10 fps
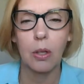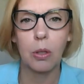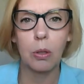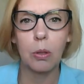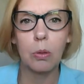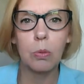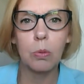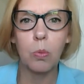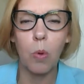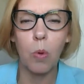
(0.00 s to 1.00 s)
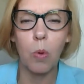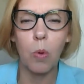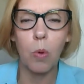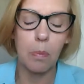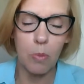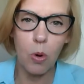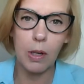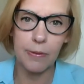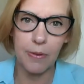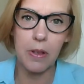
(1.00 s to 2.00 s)
who wanted more
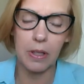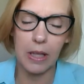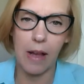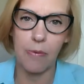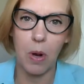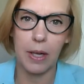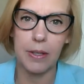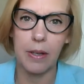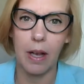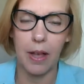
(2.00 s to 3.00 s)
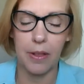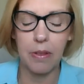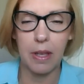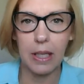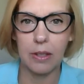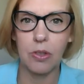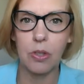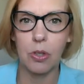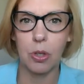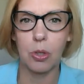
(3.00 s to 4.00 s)
for their loved one other than
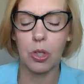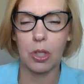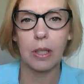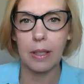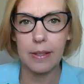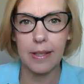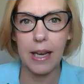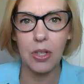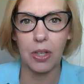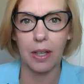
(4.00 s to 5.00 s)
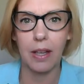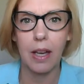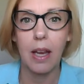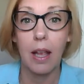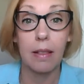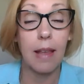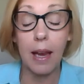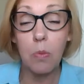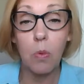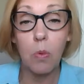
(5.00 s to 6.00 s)
institutionalization.
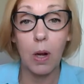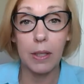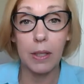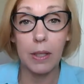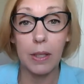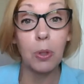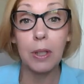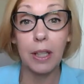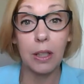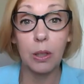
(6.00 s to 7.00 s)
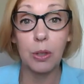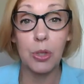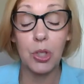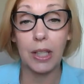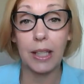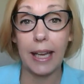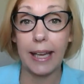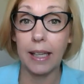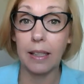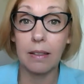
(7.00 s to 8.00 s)
They wanted full inclusion
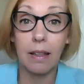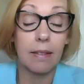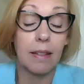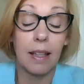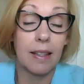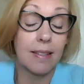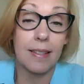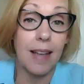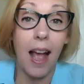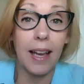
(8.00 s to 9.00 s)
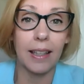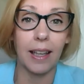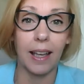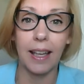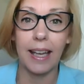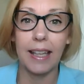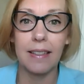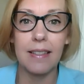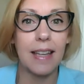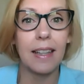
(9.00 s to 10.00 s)
in society,
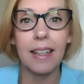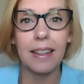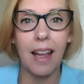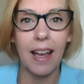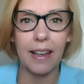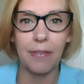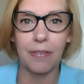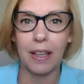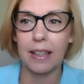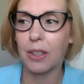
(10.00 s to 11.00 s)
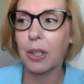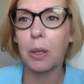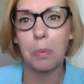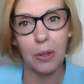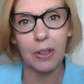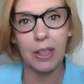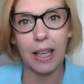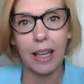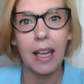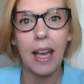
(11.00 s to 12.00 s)
in daily life, in their
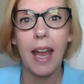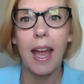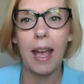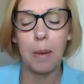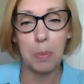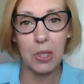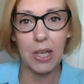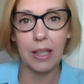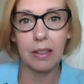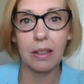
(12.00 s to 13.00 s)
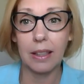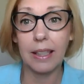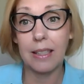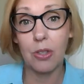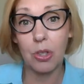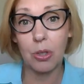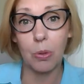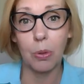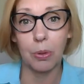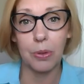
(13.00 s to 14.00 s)
community, and particularly in
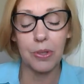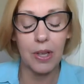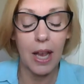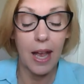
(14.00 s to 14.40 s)
schools.